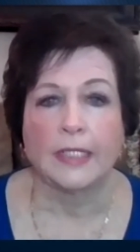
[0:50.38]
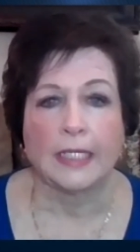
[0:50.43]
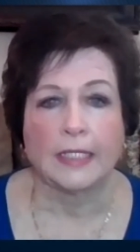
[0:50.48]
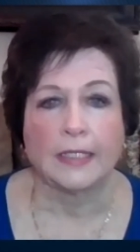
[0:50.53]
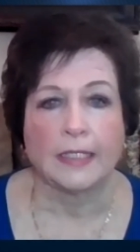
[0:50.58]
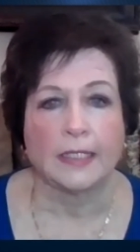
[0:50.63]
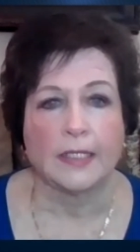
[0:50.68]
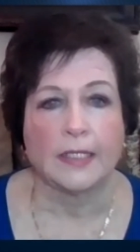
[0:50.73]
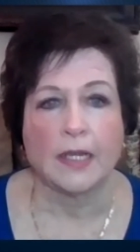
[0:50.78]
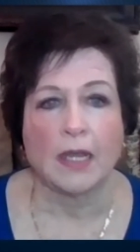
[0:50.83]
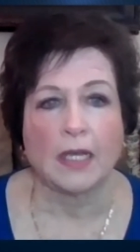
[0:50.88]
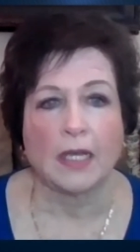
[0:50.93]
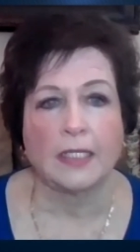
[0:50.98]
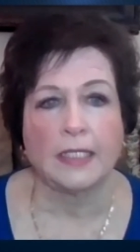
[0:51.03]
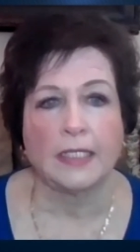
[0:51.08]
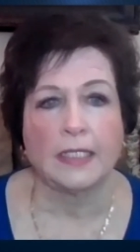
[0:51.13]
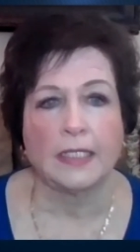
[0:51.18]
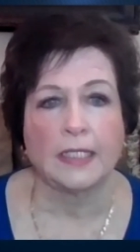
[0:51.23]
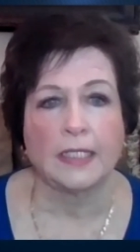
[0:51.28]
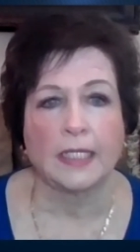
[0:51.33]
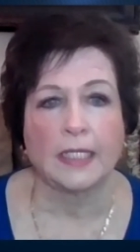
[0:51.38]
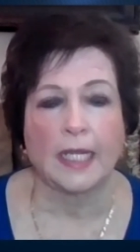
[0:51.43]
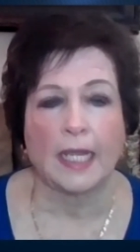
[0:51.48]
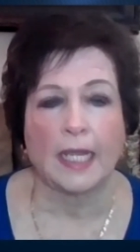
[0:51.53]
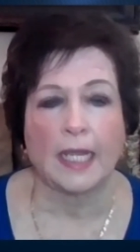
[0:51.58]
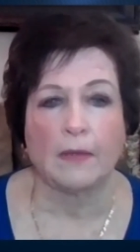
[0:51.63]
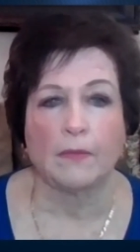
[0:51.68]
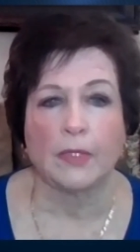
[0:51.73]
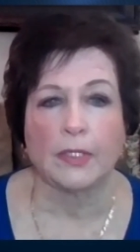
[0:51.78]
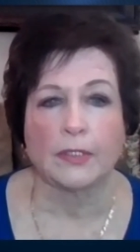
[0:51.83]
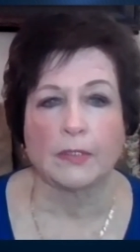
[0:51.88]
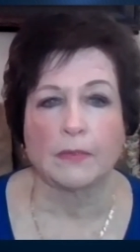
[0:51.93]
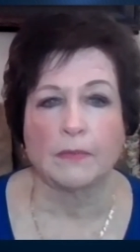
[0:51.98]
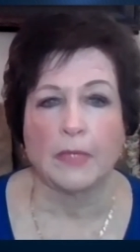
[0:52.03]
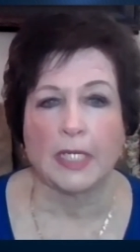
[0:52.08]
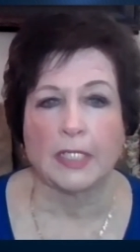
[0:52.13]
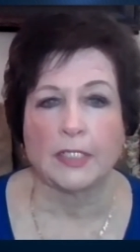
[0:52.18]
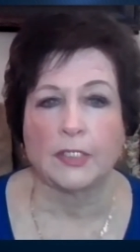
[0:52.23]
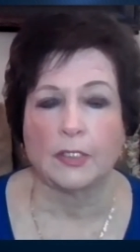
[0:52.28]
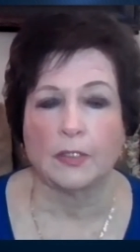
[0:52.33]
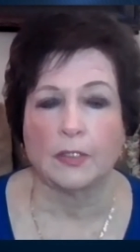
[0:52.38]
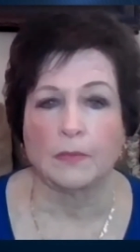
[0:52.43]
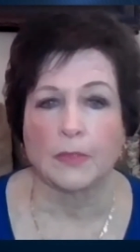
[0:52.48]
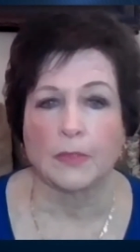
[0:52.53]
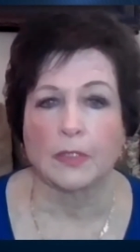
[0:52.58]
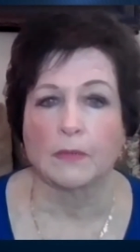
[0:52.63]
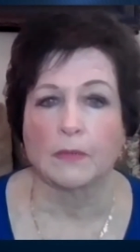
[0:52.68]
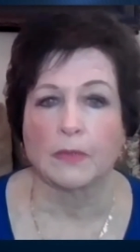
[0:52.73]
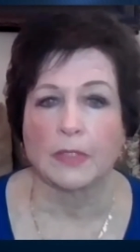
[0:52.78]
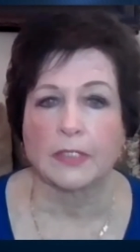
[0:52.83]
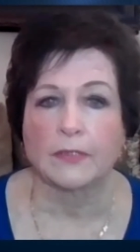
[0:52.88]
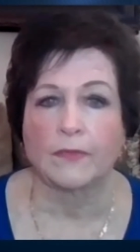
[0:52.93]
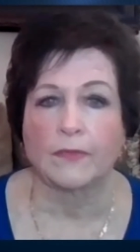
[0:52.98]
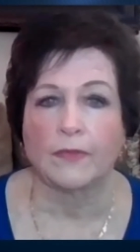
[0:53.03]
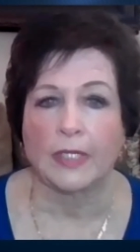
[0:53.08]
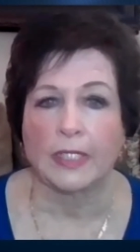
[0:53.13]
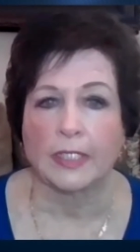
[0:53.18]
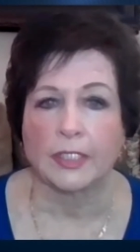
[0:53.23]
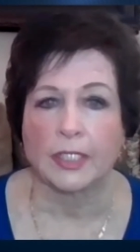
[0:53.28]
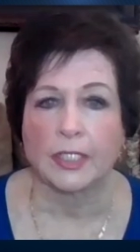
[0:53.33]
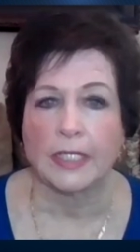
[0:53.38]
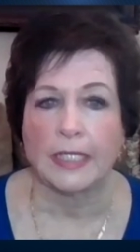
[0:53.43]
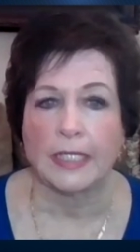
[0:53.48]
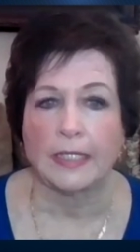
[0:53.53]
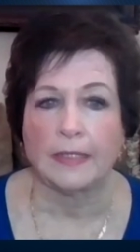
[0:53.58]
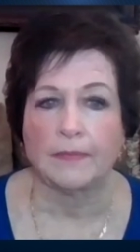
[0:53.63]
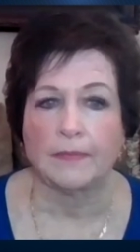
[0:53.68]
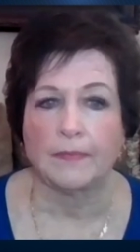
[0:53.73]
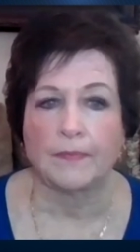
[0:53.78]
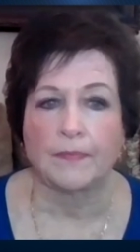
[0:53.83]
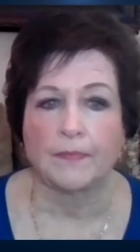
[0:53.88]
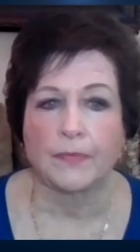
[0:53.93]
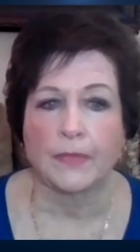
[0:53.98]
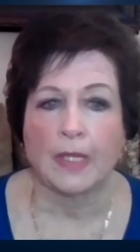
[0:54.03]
they did not indicate whether my tumor was functioning.